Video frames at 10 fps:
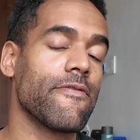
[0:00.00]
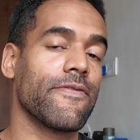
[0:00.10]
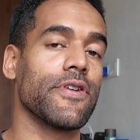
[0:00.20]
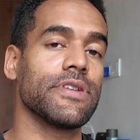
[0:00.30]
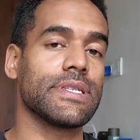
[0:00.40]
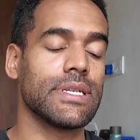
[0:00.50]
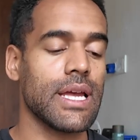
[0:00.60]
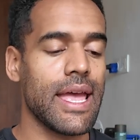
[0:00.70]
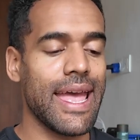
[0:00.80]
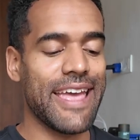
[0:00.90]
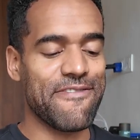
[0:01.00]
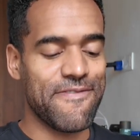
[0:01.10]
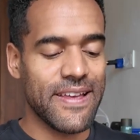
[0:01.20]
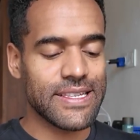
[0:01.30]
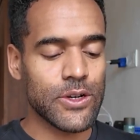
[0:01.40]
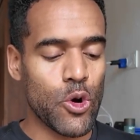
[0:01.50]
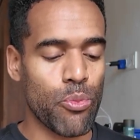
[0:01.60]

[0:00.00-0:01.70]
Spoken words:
First, a physical